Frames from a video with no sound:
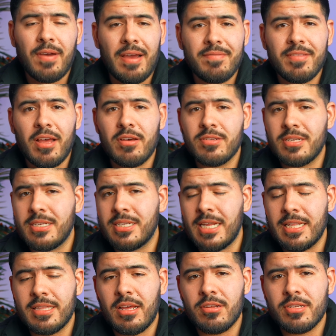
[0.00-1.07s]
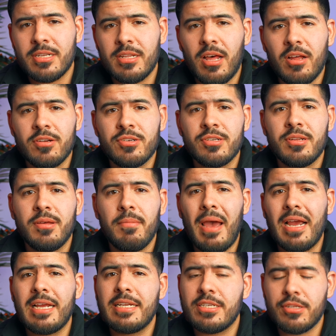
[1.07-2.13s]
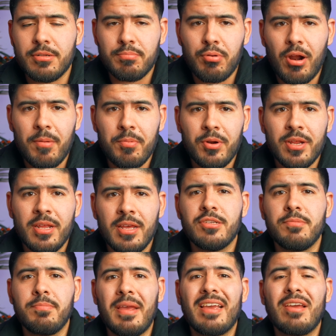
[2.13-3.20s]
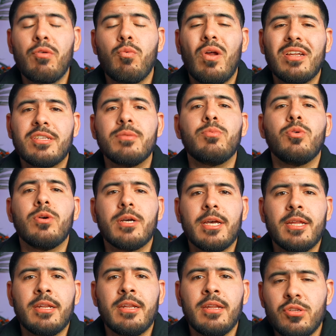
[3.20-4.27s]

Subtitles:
$5,000, $10,000 back into the property to make it rentable again.